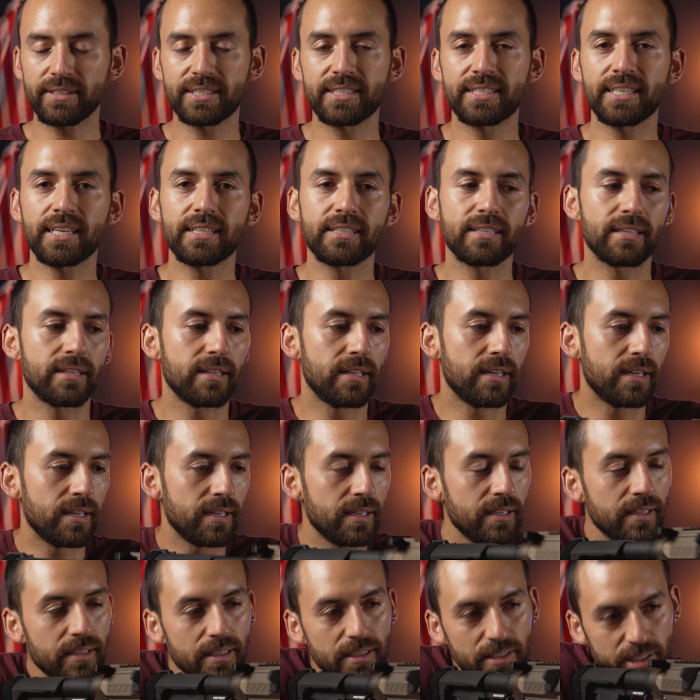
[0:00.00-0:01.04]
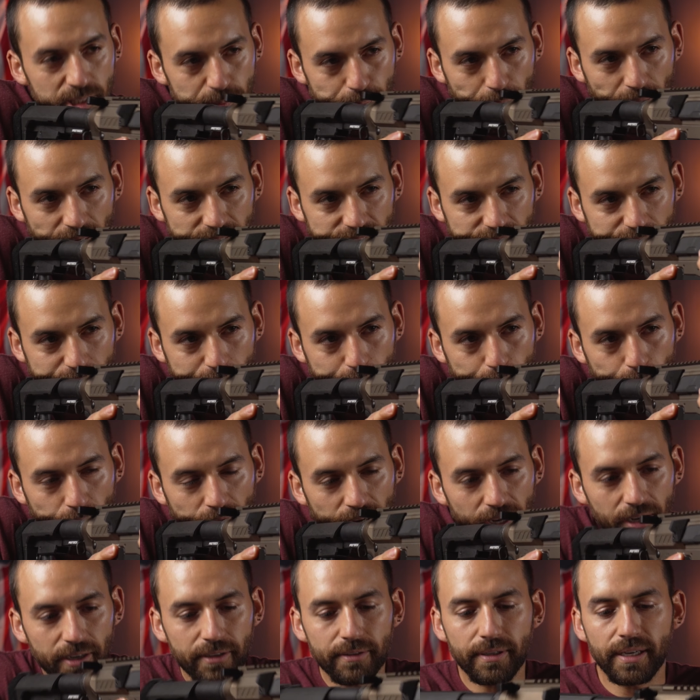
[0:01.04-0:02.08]
it set to the spot that you
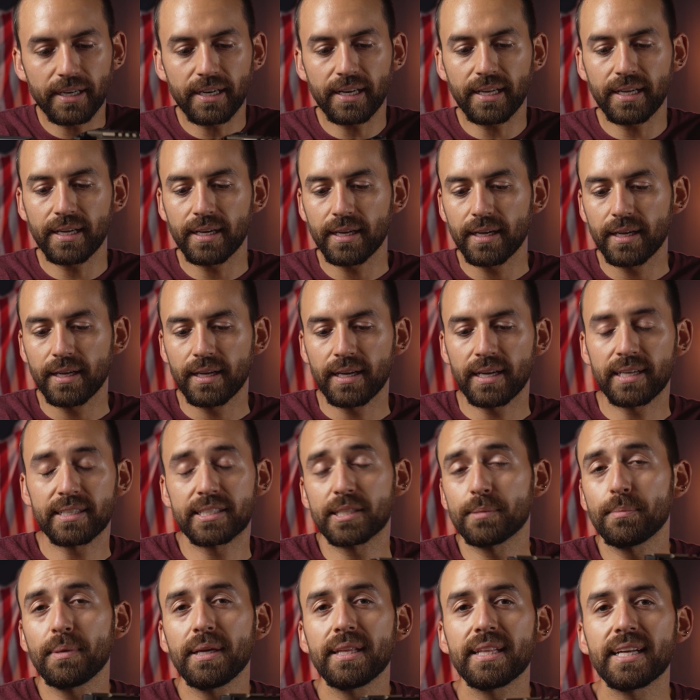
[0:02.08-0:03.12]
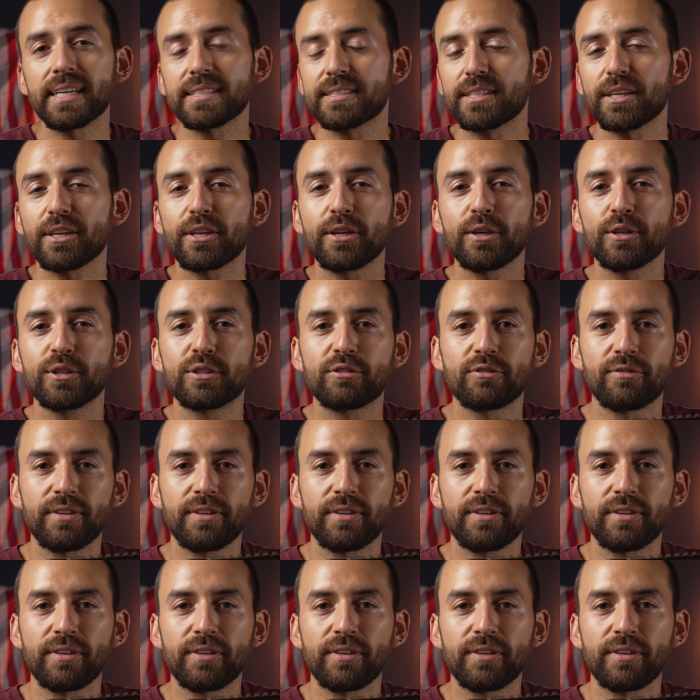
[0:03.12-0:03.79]
want already. And to me, that's a huge